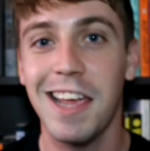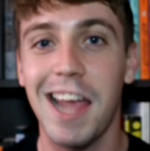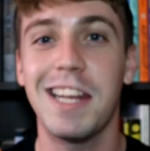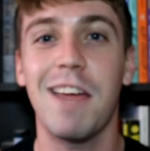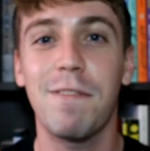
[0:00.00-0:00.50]

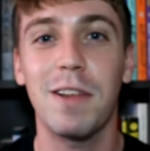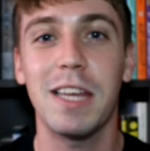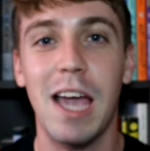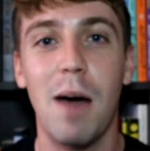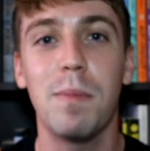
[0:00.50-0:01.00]
it
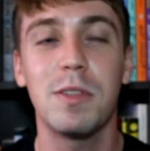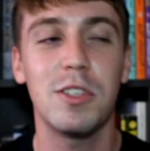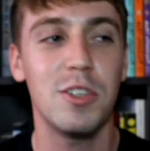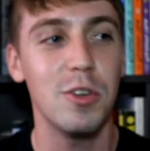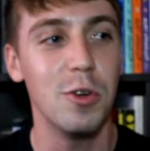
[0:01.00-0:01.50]
definitely
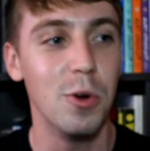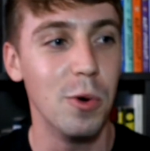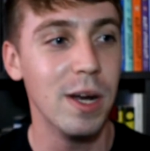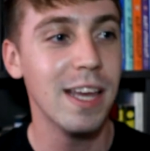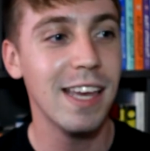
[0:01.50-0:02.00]
helped
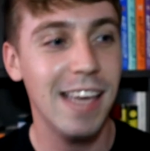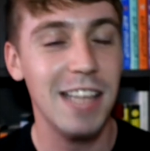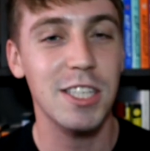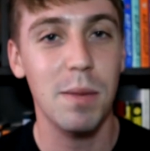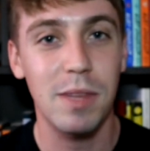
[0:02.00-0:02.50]
to
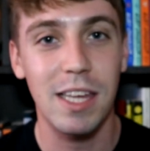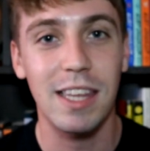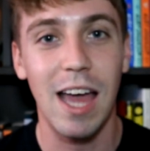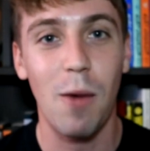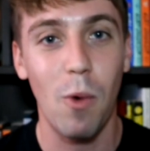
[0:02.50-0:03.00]
get something
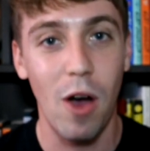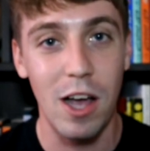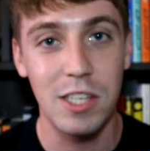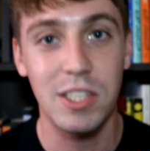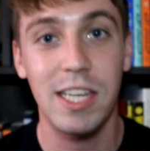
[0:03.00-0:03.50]
that
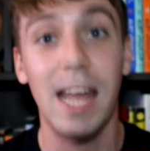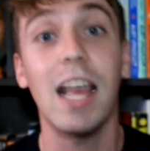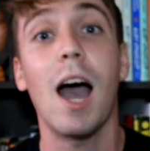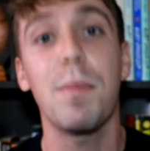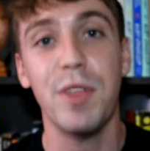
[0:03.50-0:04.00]
was
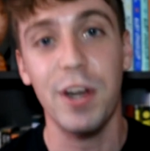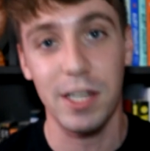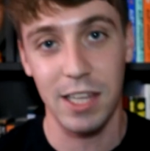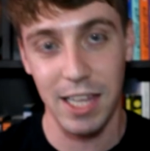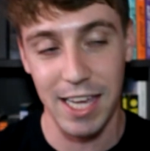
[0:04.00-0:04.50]
getting up there
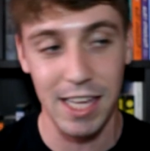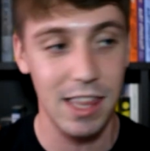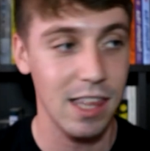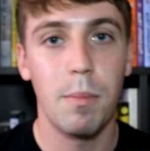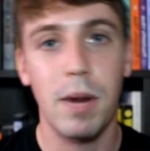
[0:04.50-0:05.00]
in
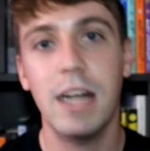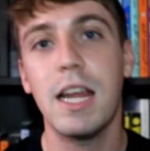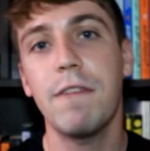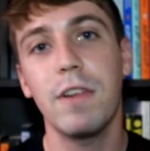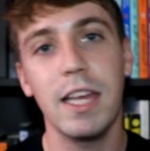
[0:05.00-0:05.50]
length. But I
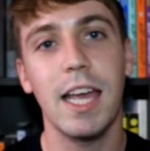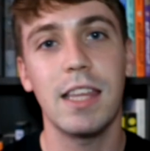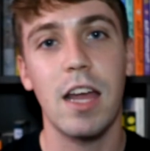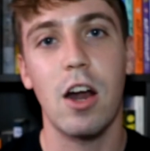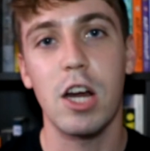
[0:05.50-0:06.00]
definitely get
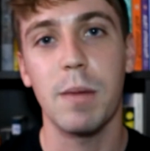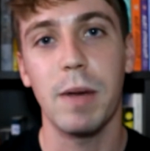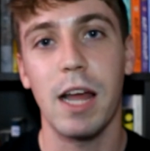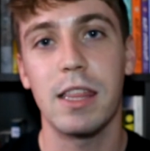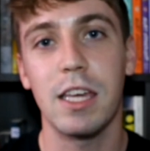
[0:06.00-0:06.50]
that
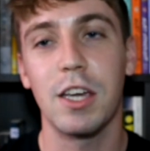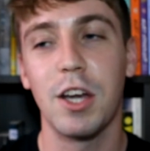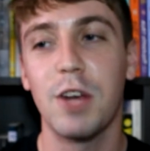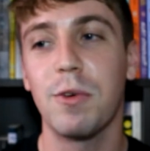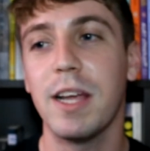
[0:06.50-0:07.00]
argument. I think
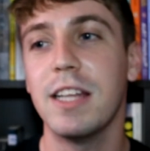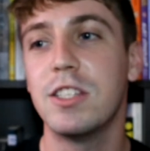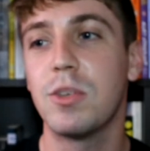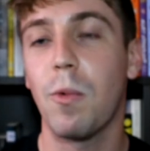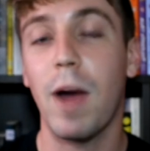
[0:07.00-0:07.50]

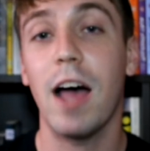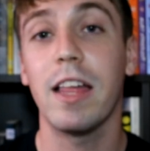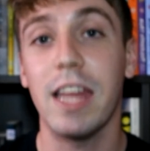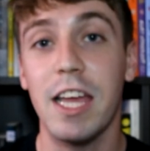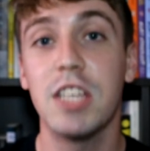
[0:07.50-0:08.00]
Goodreads, while
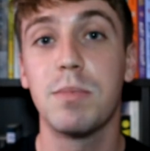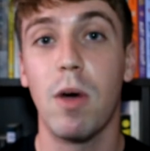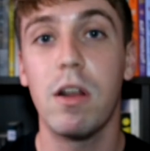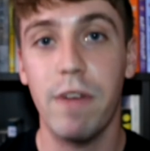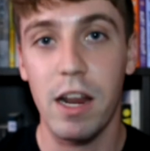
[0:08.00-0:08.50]
it is
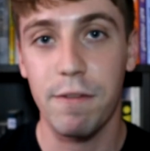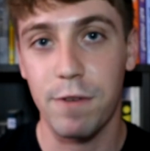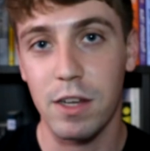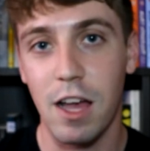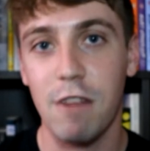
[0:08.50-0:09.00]
motivating
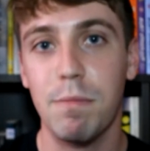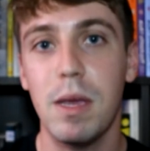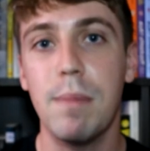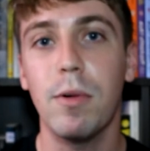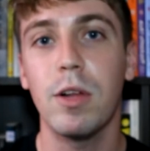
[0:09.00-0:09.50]
for a lot of
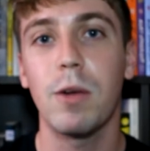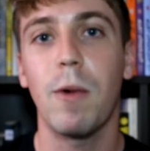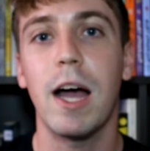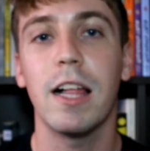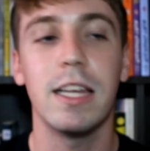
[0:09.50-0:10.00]
people and
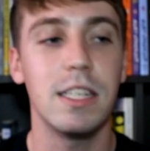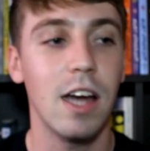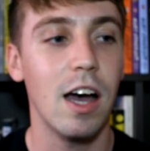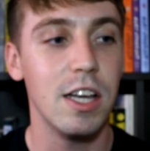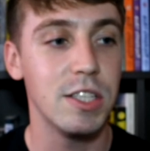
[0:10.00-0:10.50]
while it
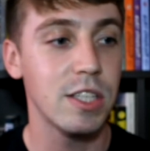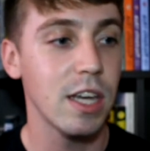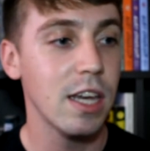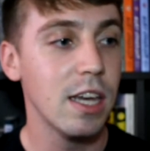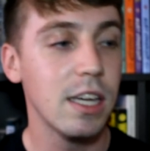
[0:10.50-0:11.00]
does
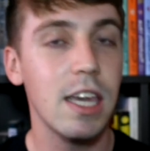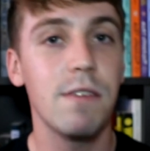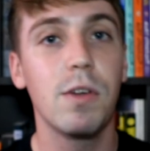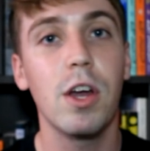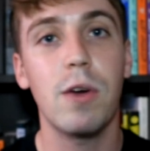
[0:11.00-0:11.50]

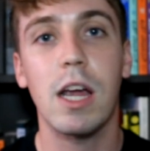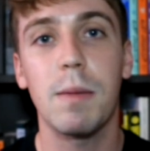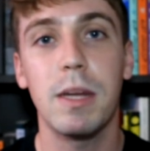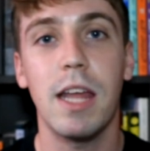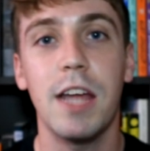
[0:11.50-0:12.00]
give good
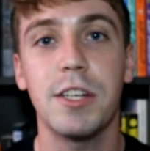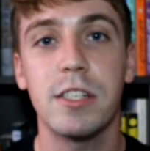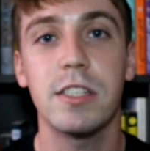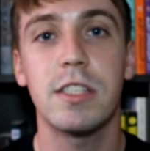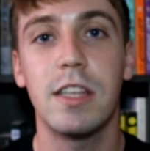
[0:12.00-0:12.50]

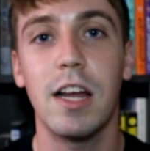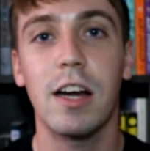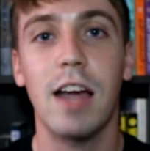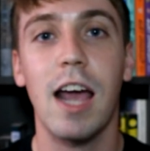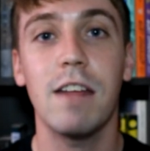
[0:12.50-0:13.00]
recommendations,
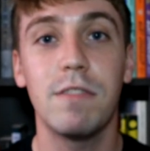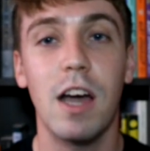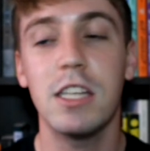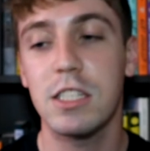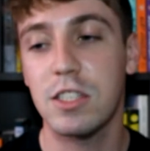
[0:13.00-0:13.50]
there kind of
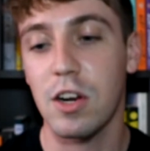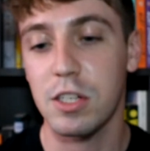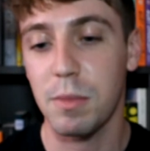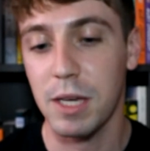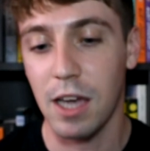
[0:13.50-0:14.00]
does
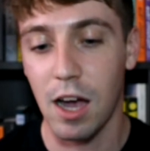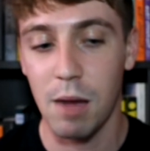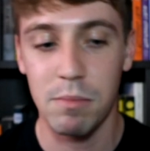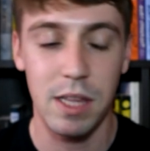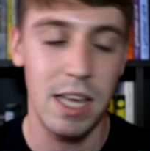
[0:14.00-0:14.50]
start to
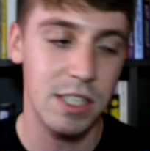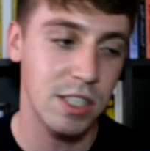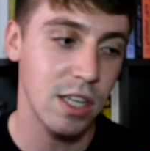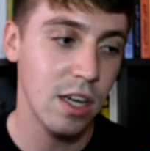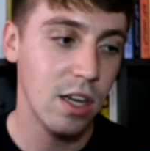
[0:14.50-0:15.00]
become
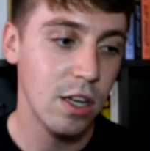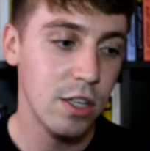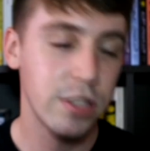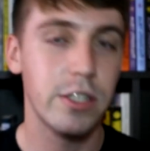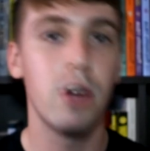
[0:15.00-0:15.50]
this
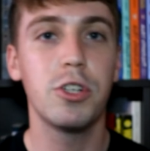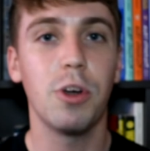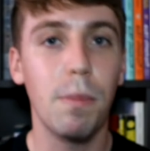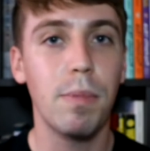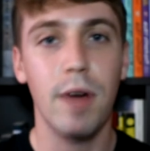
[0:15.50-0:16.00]

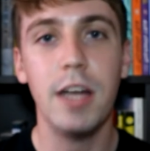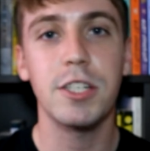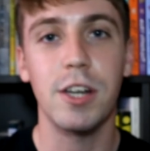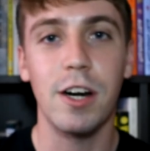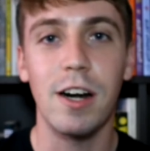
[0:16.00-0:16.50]
social
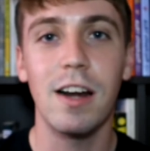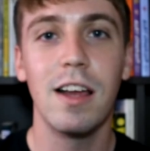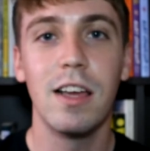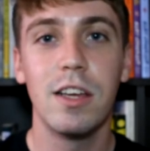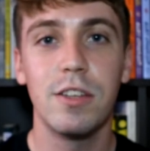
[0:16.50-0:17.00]
pressure
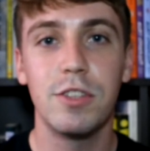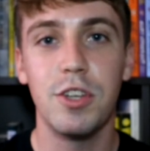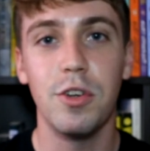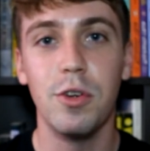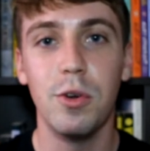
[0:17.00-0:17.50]

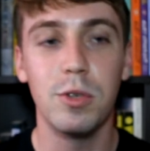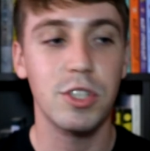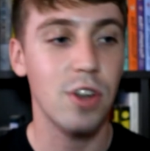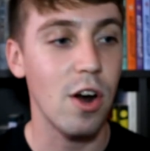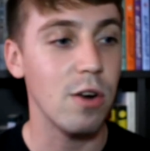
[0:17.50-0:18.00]
to
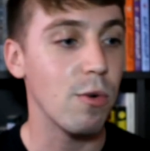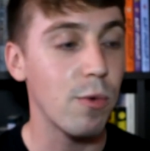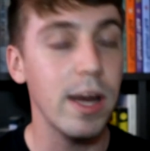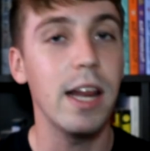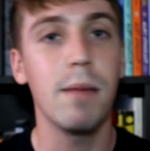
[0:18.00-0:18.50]
start
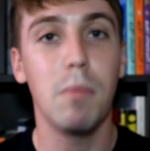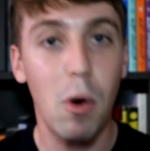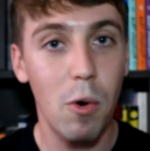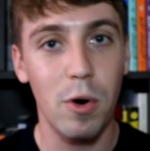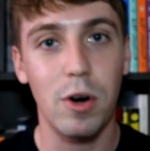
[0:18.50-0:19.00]
reading
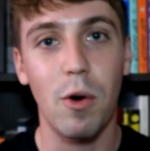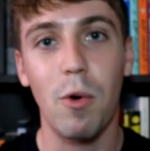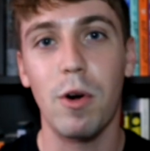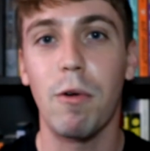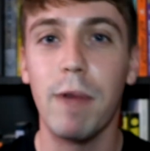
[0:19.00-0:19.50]
more
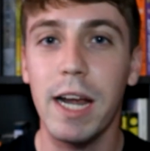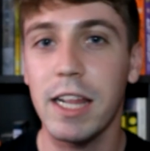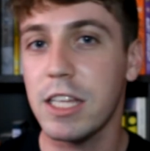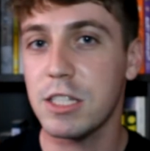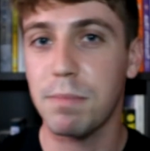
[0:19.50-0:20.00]
or
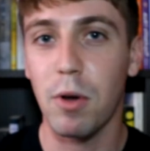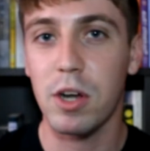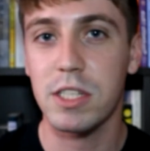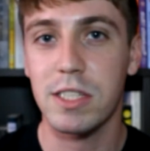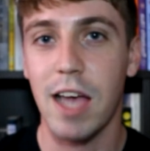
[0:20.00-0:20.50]
reading these
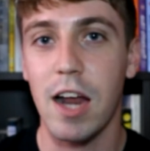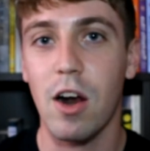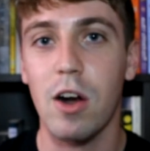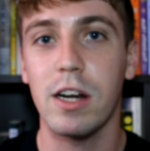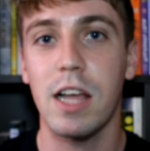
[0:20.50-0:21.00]
books that
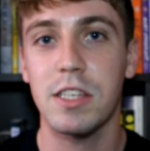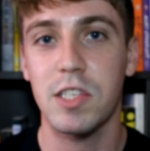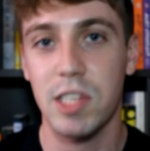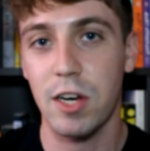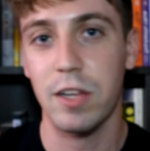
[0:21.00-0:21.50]
aren't
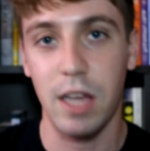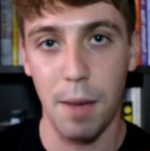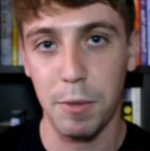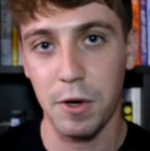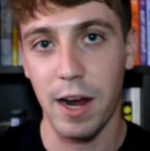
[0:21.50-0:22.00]
necessarily
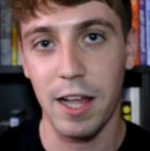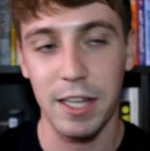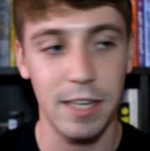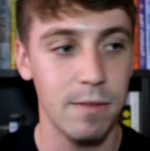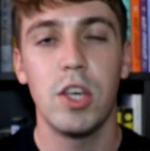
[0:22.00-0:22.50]
up your
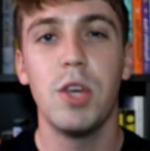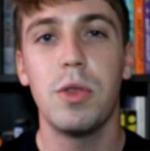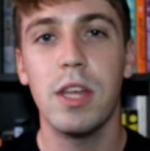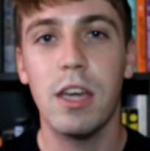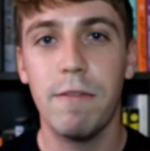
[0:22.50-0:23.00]
alley. You
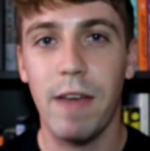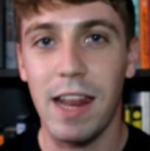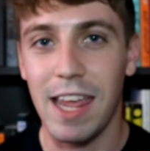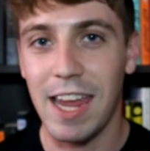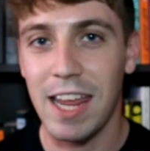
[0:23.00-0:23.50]
think of
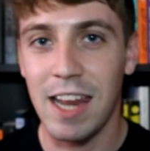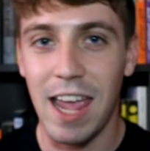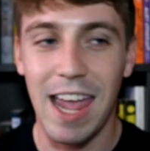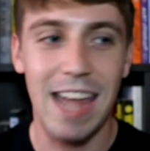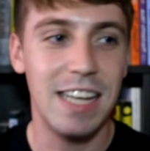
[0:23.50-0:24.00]
it in
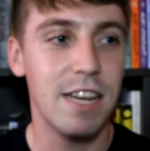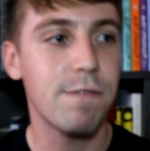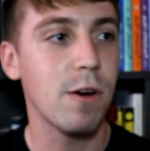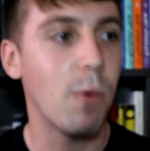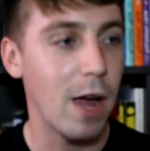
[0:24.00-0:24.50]
a
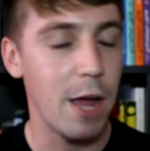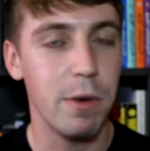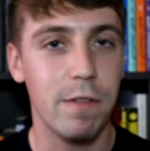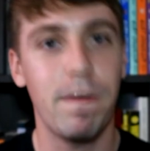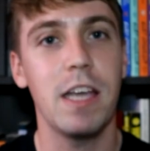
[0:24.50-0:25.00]
different way
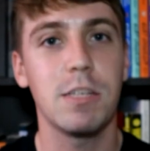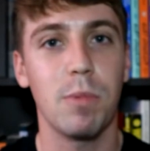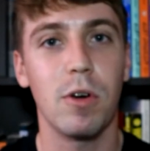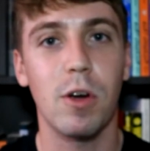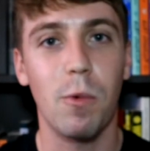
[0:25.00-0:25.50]
with
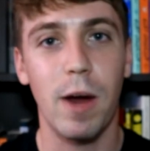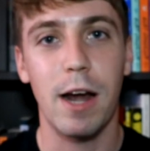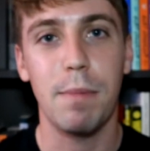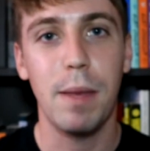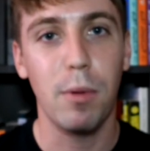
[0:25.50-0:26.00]
Facebook,
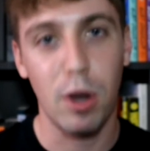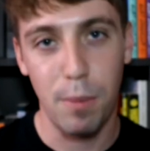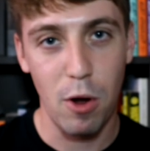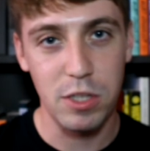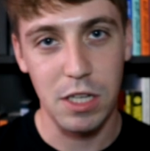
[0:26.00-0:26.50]
where people are
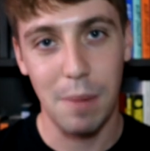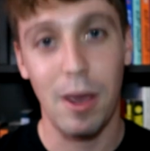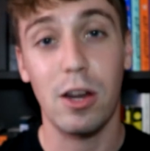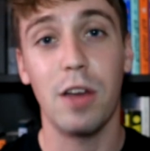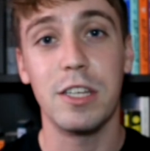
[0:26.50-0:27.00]
posting
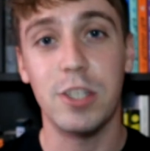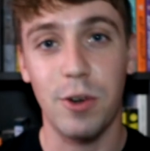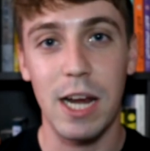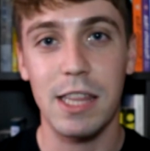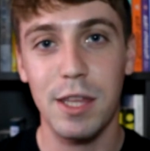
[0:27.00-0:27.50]
about all these
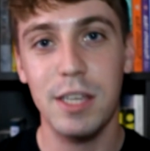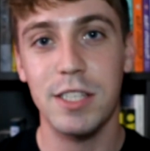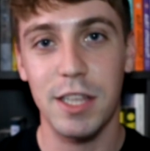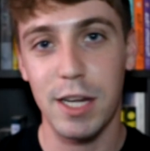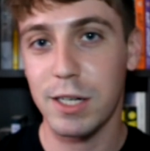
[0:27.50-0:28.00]
great
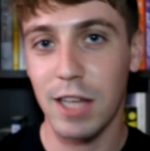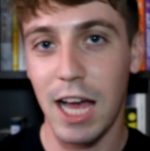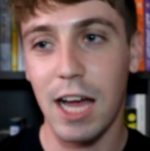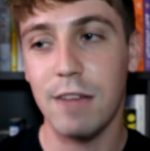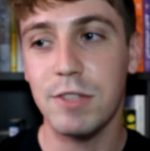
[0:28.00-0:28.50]
things in their
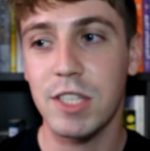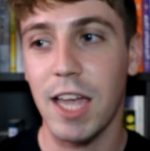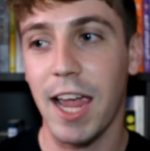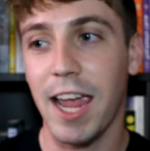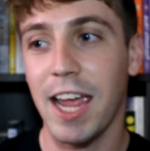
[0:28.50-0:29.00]
lives,
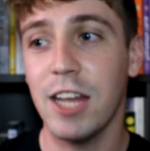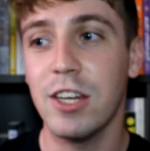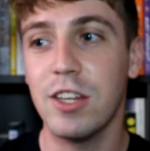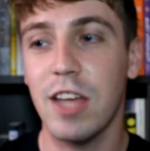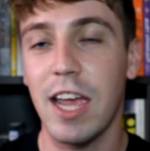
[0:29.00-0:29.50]
and